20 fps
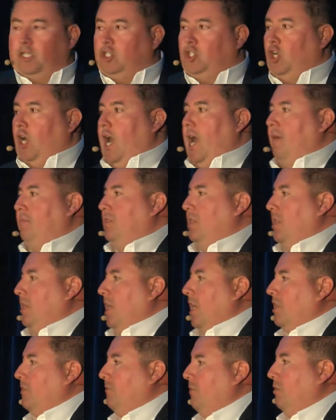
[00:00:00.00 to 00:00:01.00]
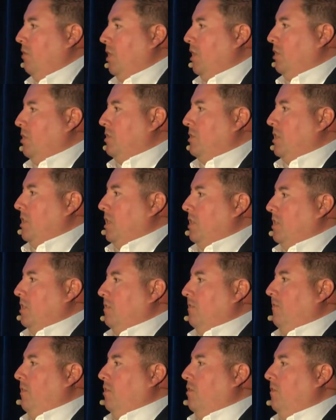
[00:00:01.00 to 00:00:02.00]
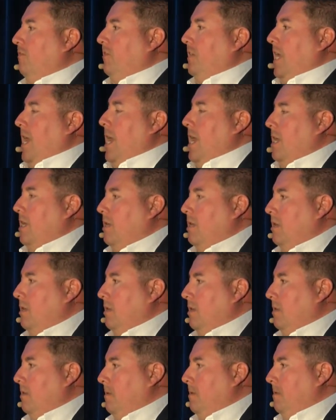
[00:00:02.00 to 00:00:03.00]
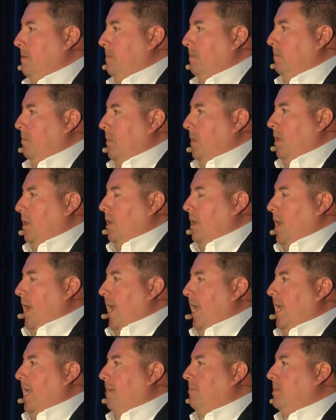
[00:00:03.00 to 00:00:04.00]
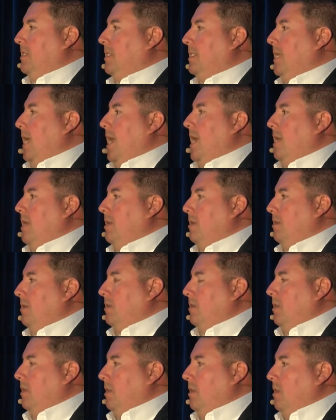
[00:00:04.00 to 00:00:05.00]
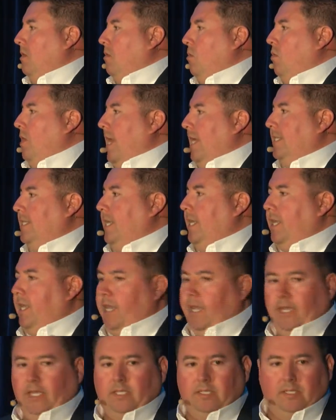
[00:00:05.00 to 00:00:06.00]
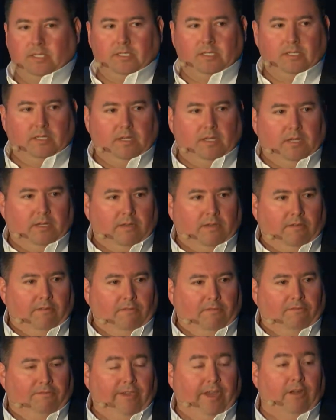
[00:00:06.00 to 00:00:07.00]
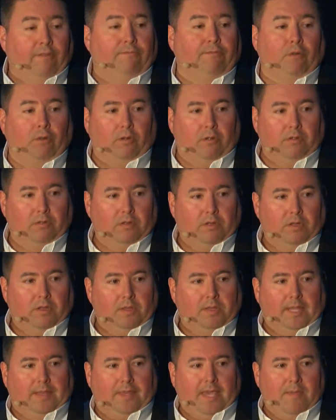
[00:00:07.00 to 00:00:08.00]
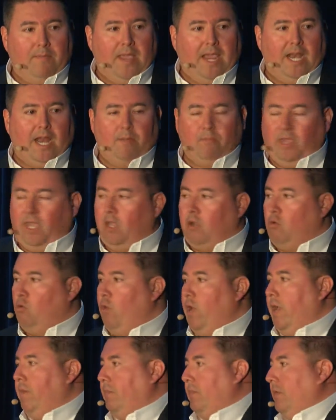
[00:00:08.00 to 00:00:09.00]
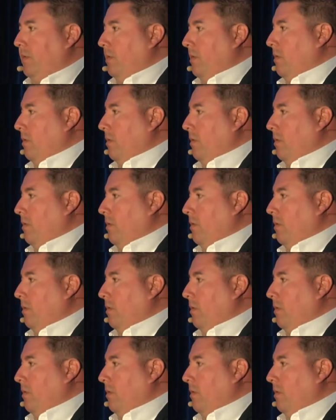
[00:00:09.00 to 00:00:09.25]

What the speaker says: jobs in the next few years in this field of tech. I get upset when I see kids fearful that they may not be equipped